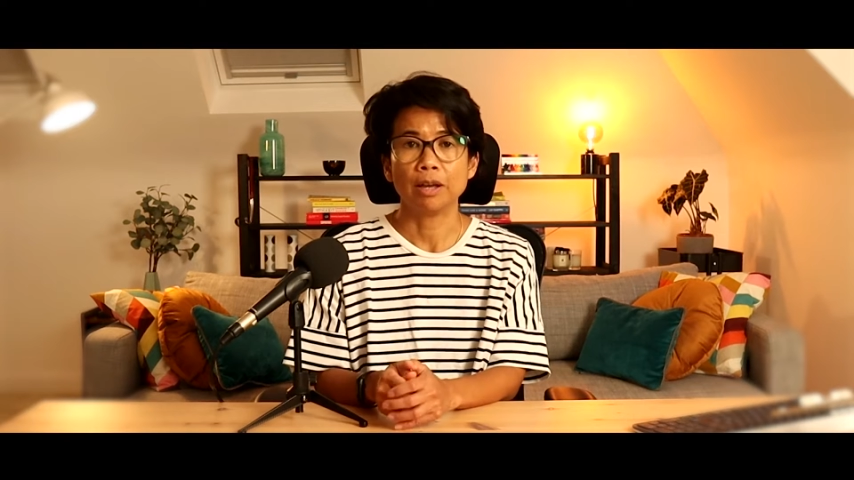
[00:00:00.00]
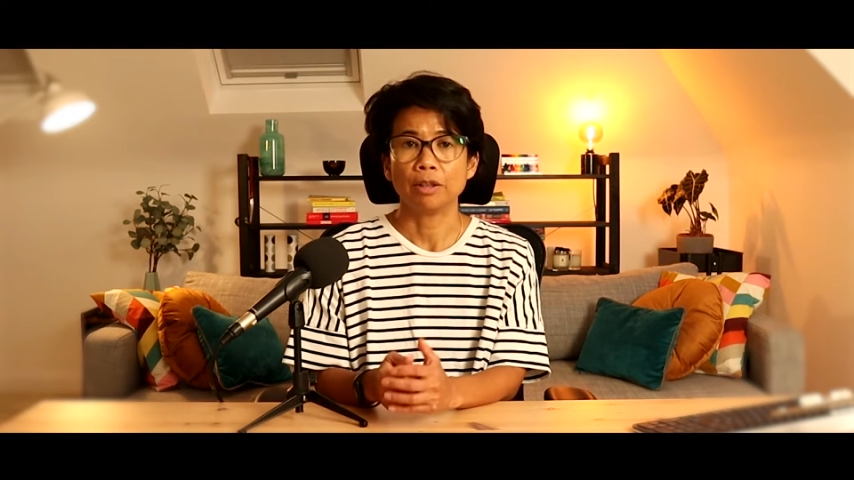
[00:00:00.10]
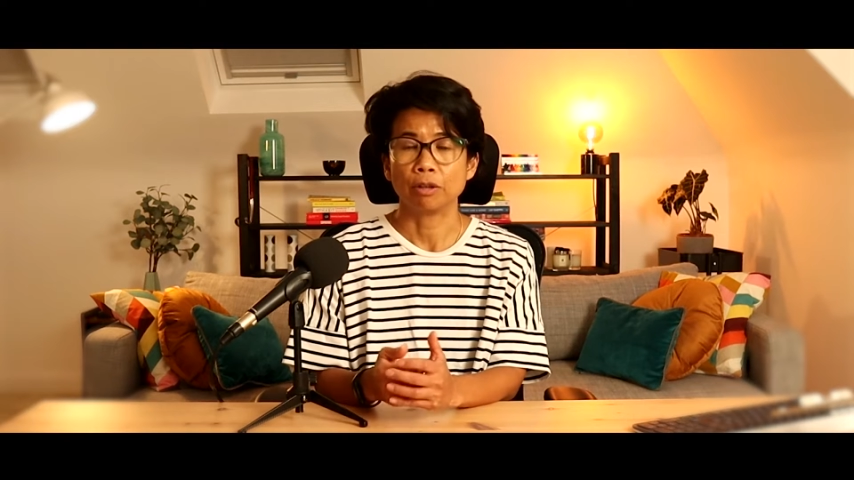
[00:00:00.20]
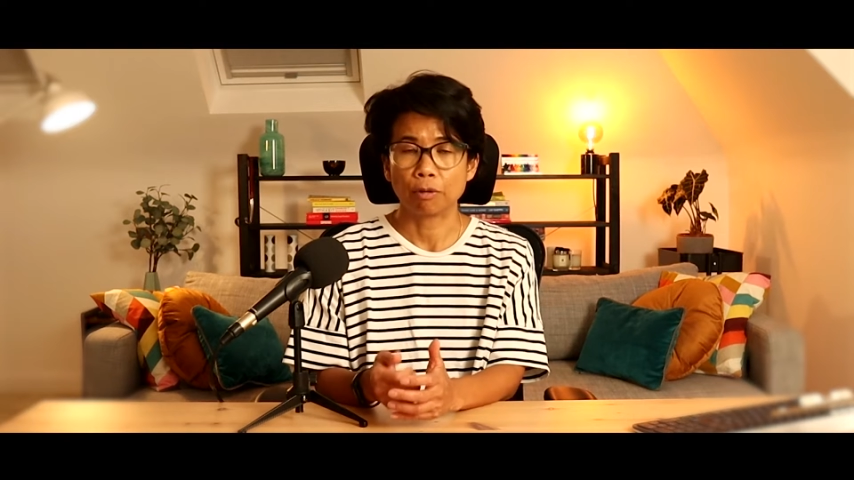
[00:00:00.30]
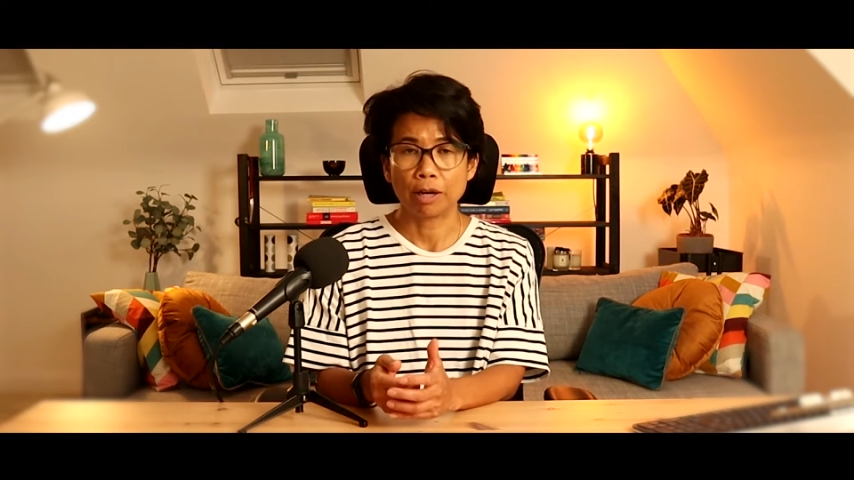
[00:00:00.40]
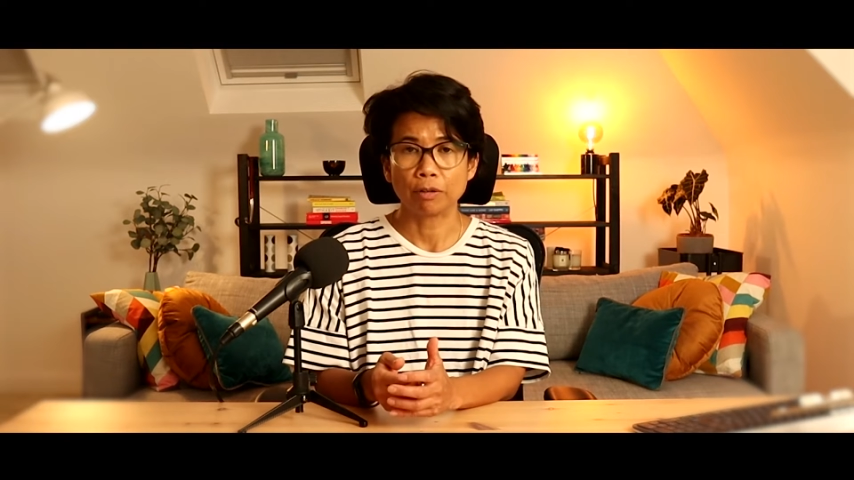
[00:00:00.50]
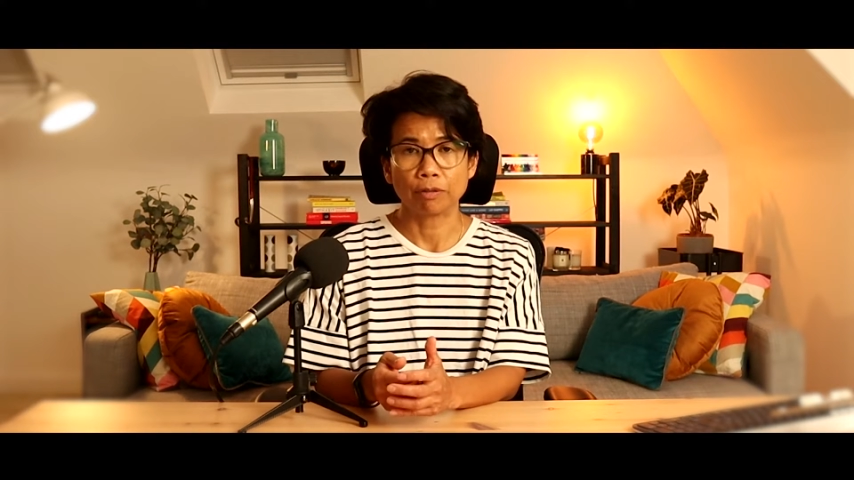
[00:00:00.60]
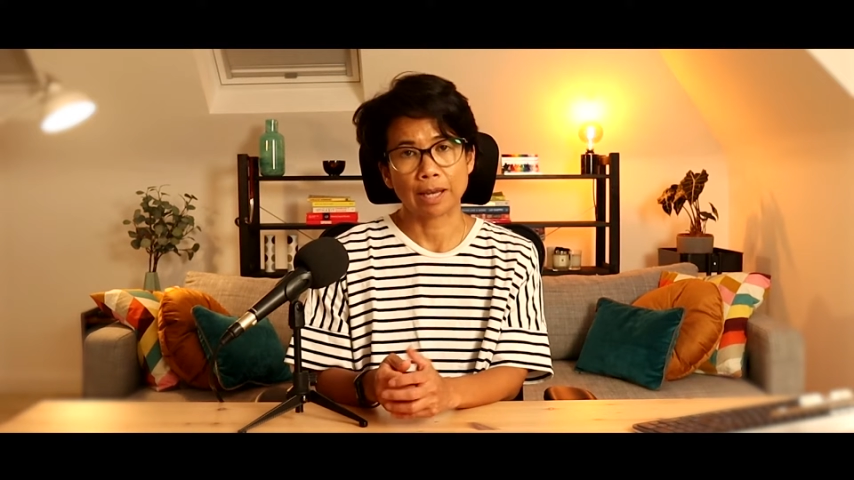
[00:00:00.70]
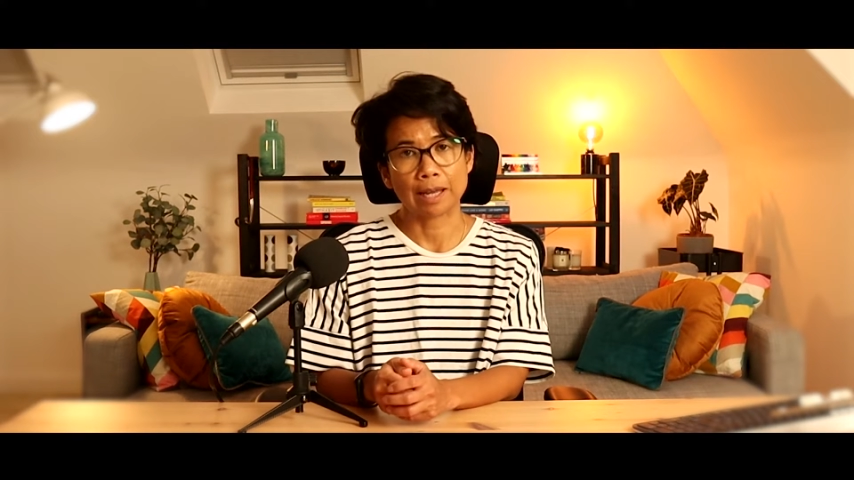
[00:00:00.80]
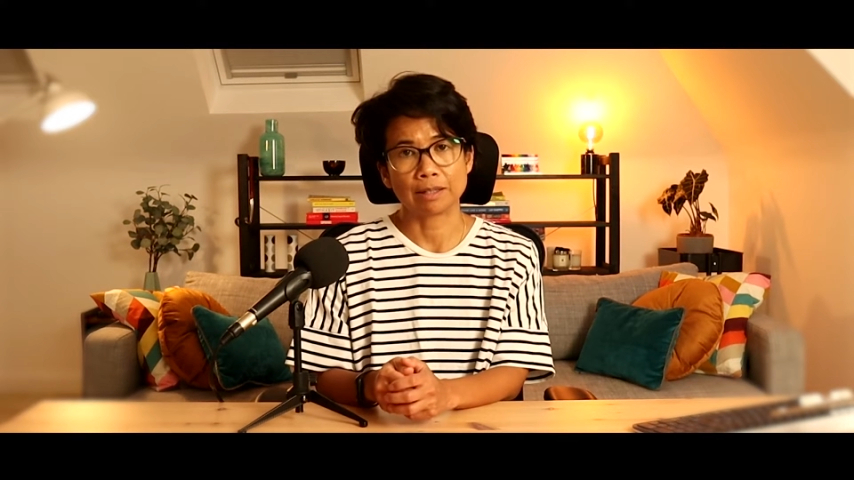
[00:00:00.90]
the grade of
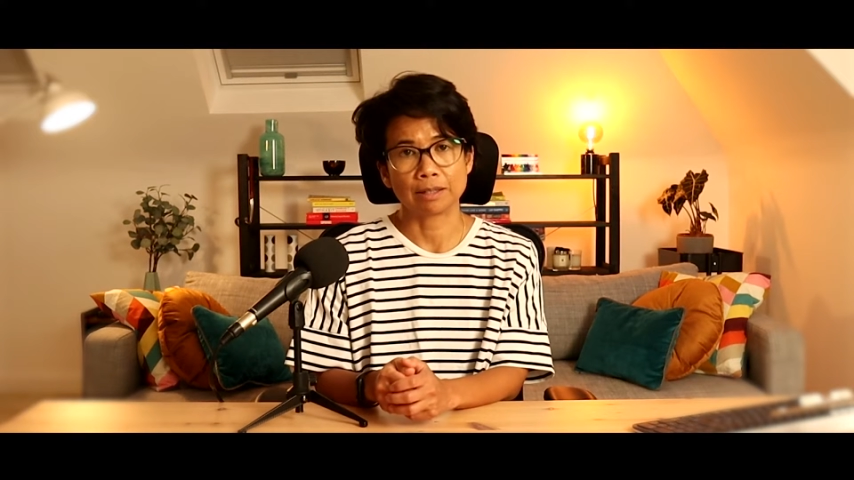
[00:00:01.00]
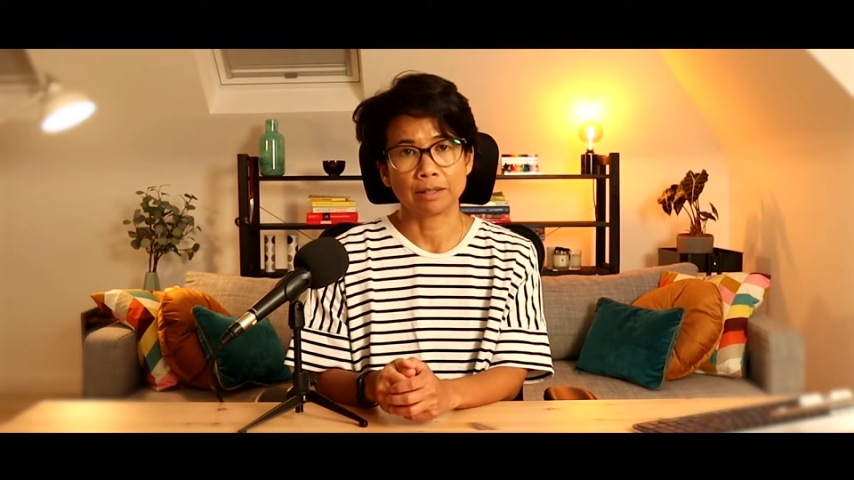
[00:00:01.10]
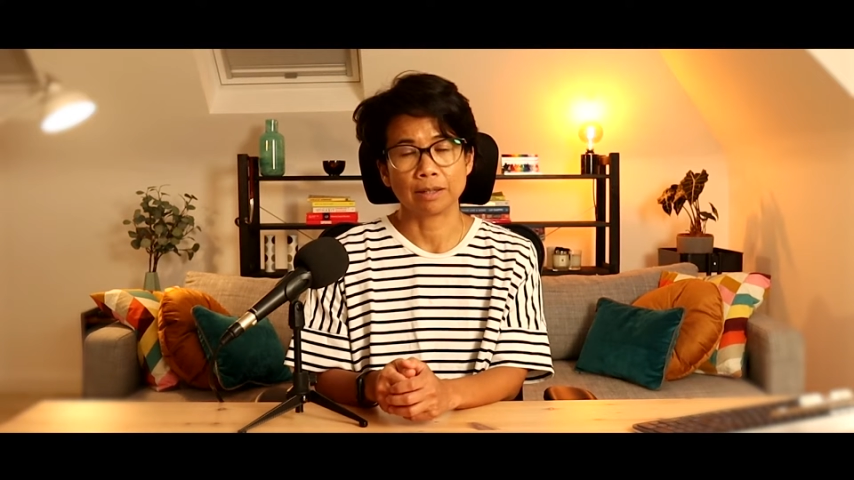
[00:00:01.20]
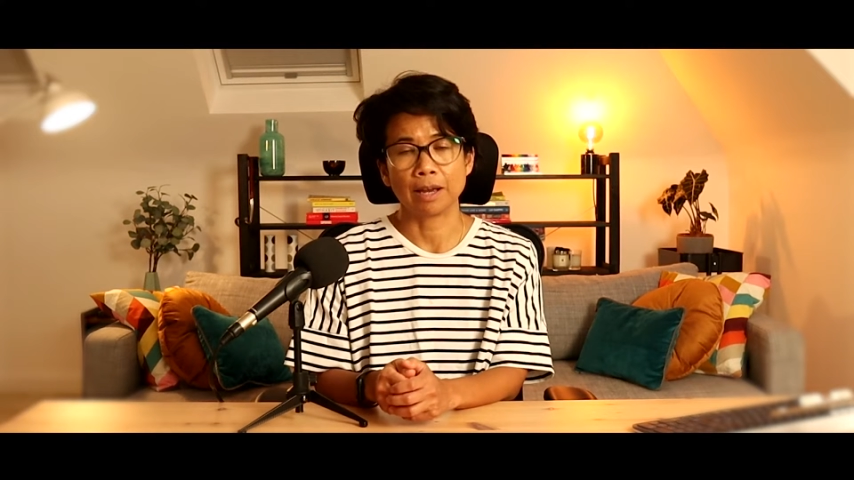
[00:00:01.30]
the cancer,